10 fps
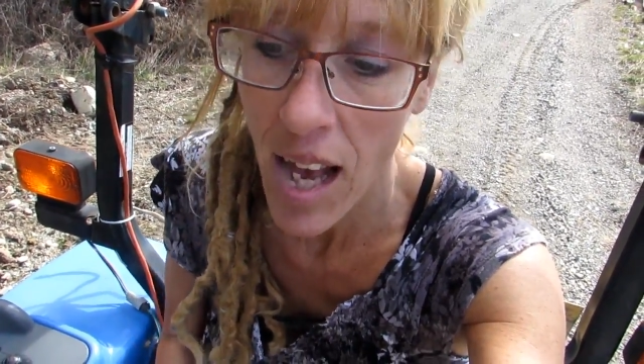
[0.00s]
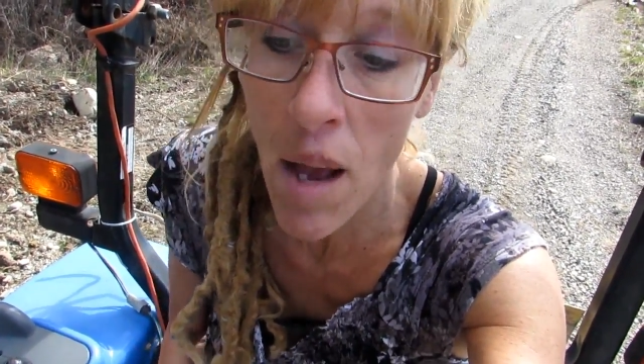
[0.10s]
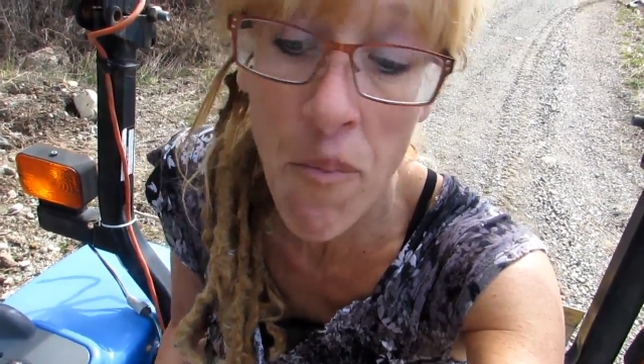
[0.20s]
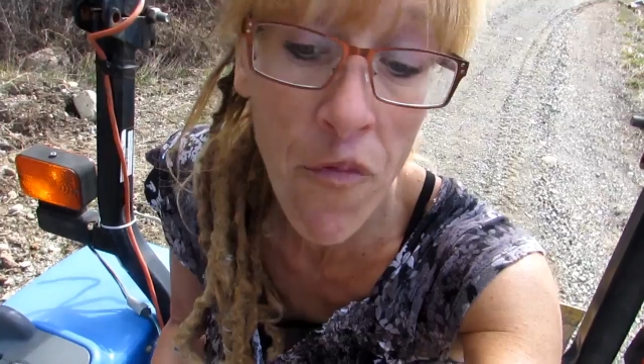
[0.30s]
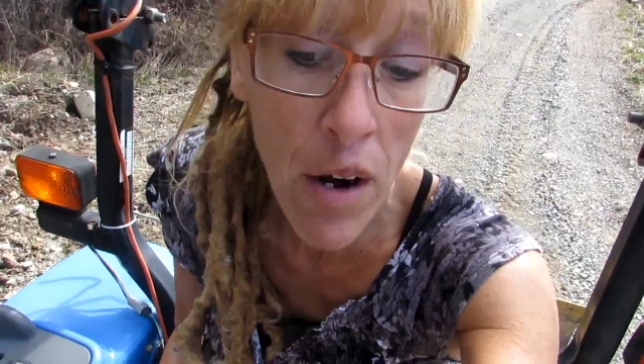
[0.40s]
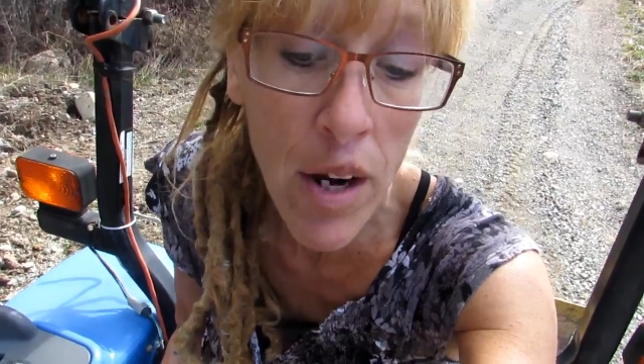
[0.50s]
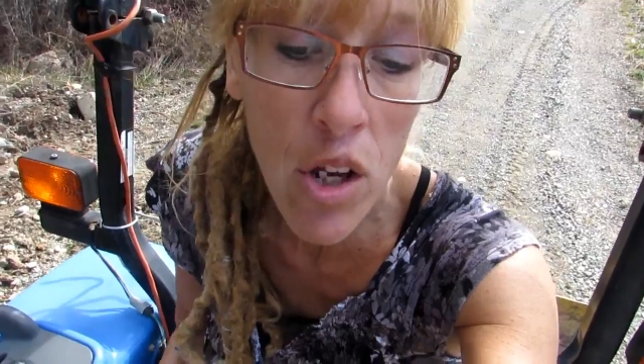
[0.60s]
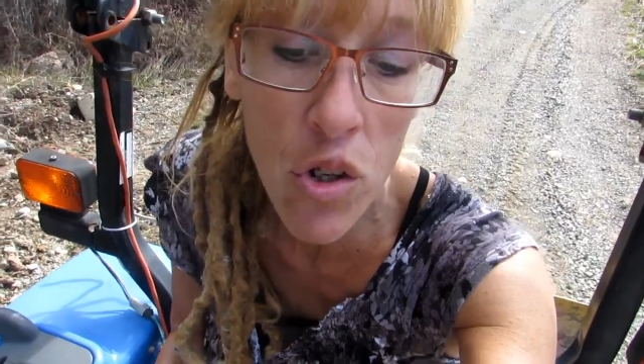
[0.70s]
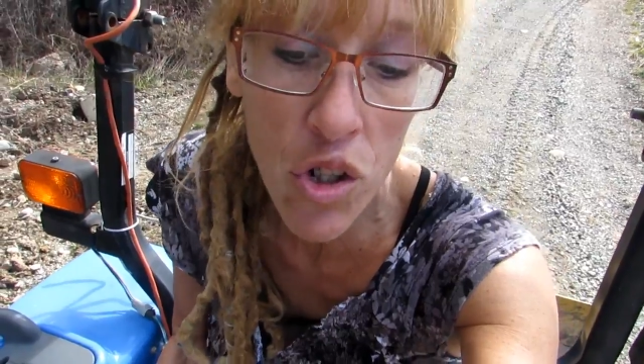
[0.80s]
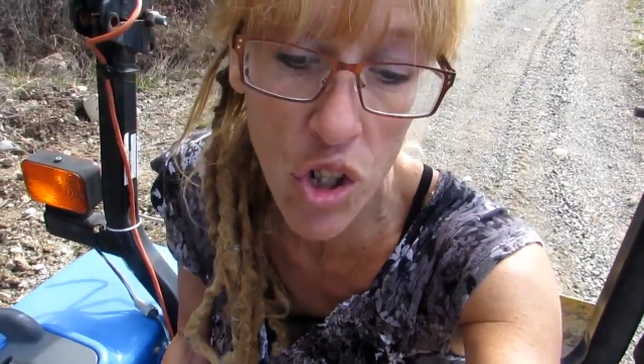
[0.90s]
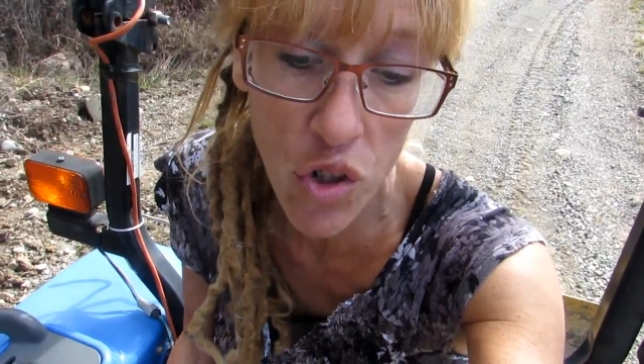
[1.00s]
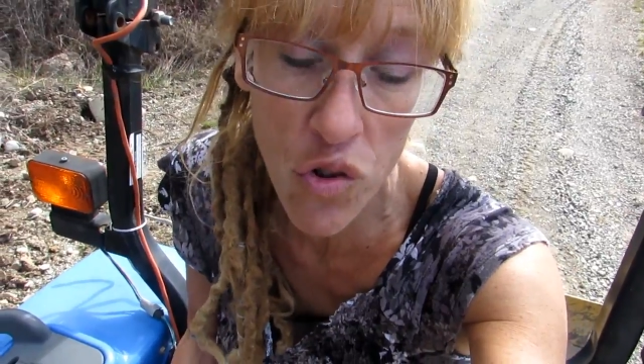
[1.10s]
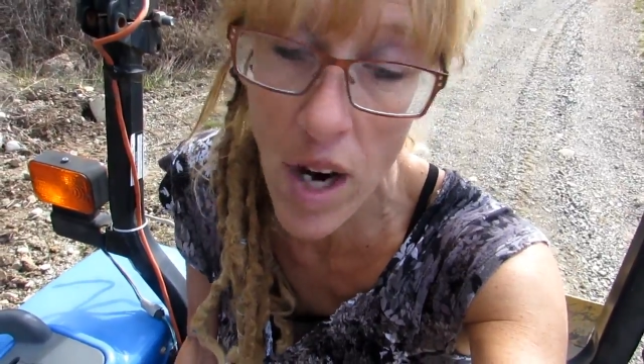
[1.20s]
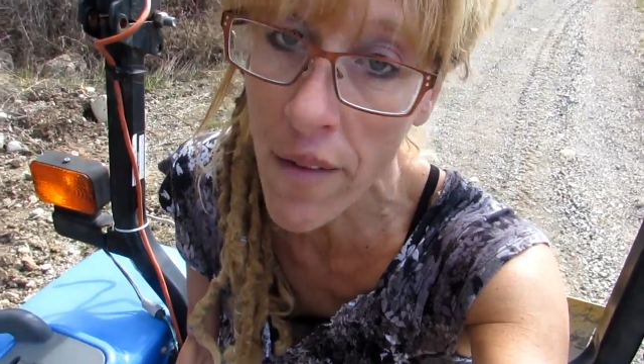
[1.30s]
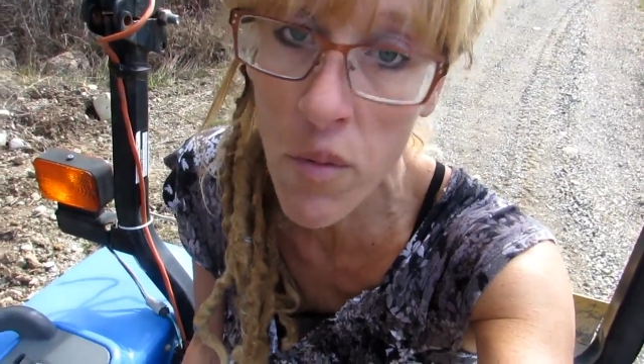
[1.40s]
I'm very used to
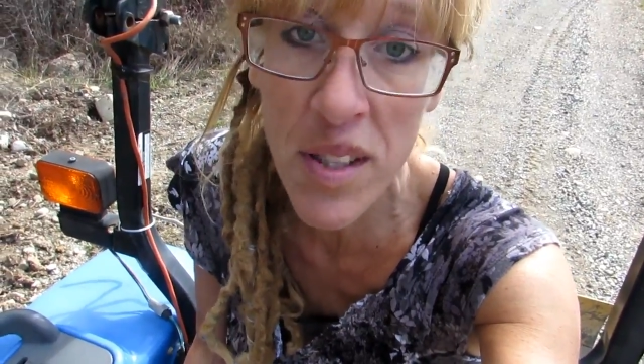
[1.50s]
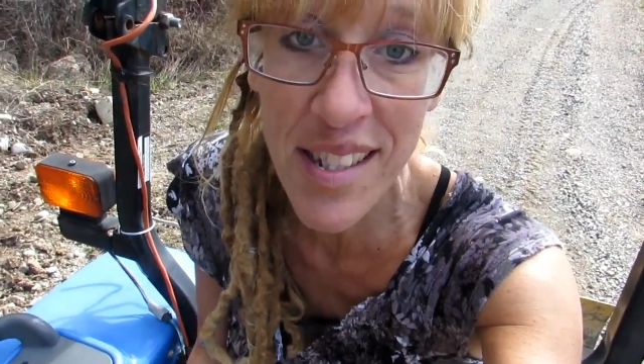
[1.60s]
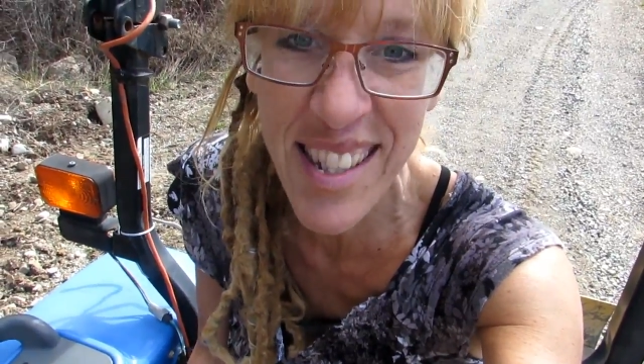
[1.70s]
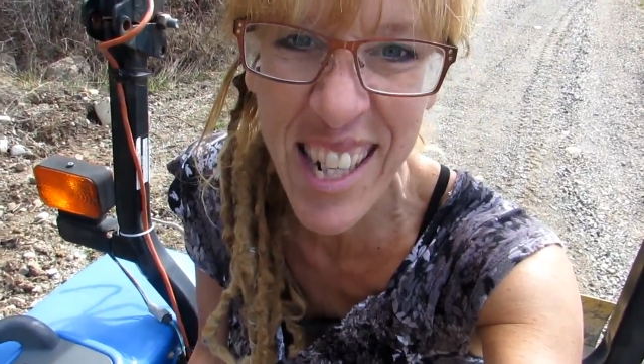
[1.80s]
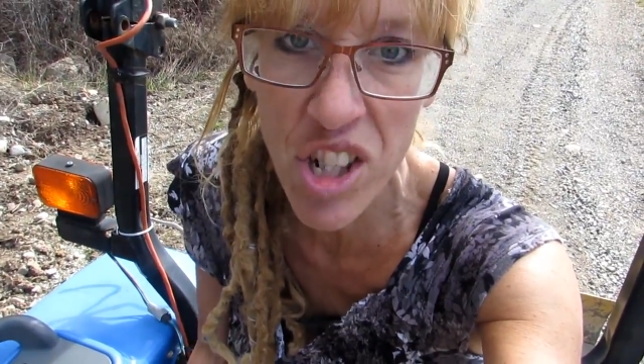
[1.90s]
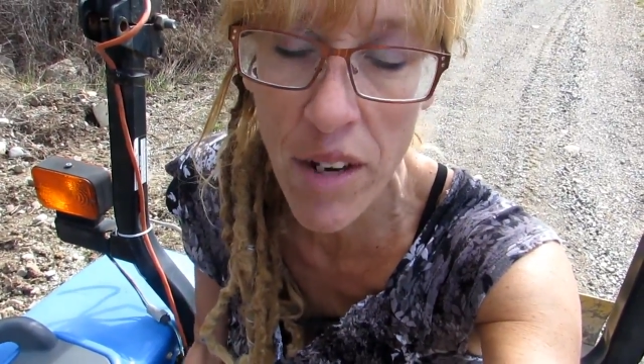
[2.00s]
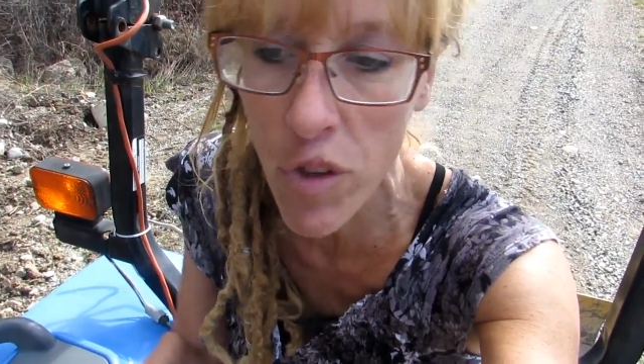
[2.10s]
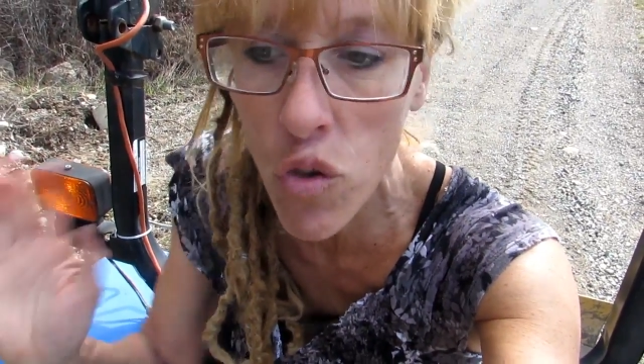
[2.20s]
driving with a stick shift.